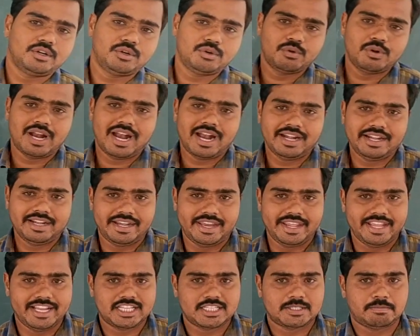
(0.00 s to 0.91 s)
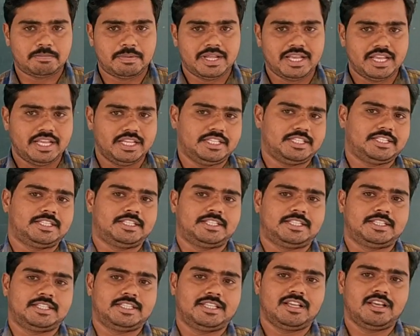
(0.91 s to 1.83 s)
do not takes
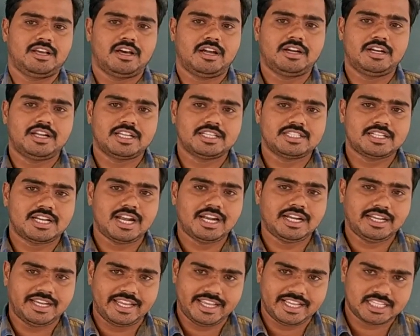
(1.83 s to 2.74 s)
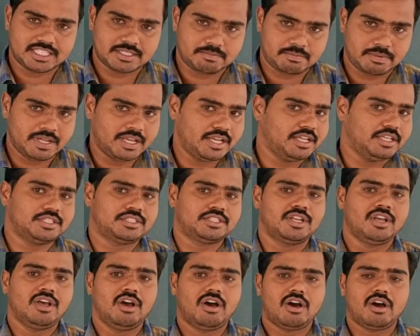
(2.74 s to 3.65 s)
place or does not takes
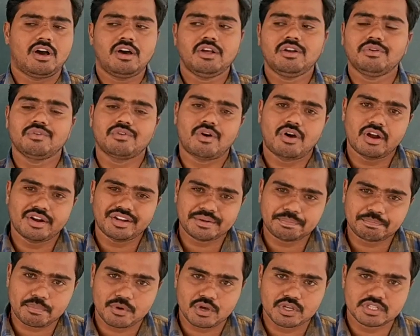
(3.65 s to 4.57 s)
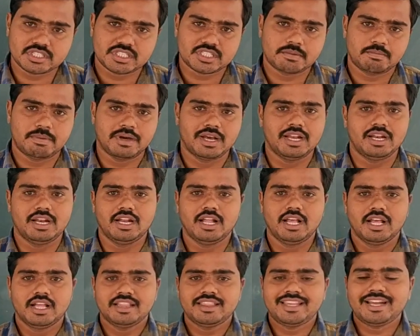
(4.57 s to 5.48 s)
place or not
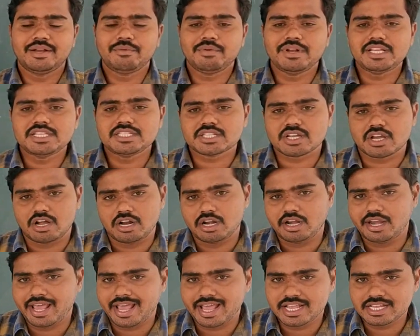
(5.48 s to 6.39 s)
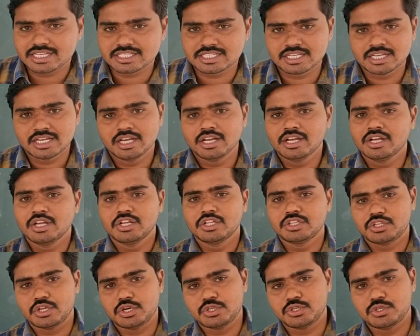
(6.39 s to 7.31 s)
possible. That one is called as
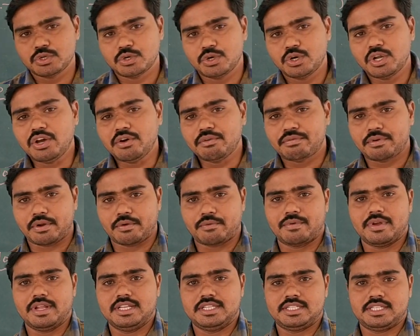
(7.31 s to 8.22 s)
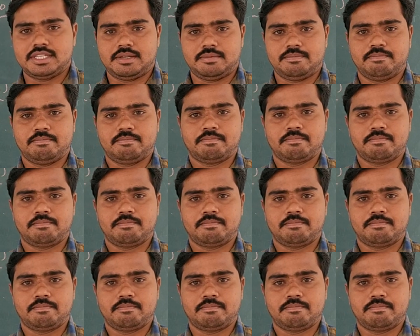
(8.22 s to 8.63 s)
threshold frequency.